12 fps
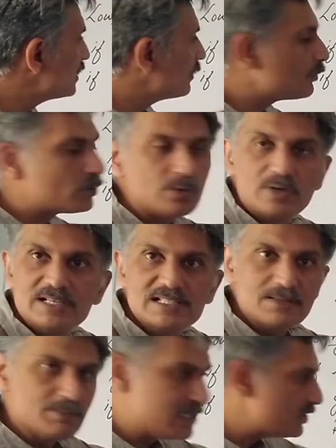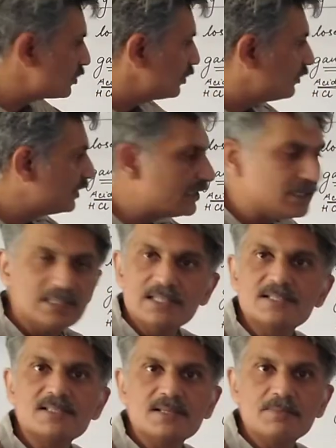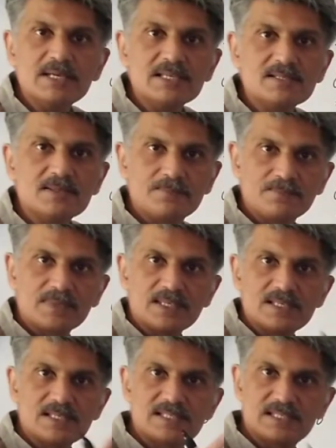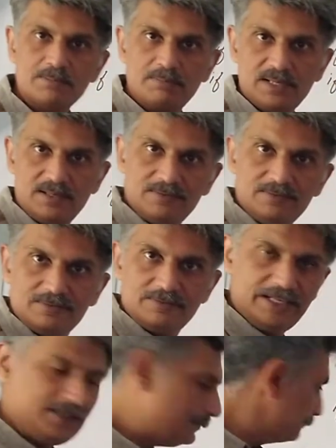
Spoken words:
a proton, it's a base. So over here, this is a base. Simple. Fine.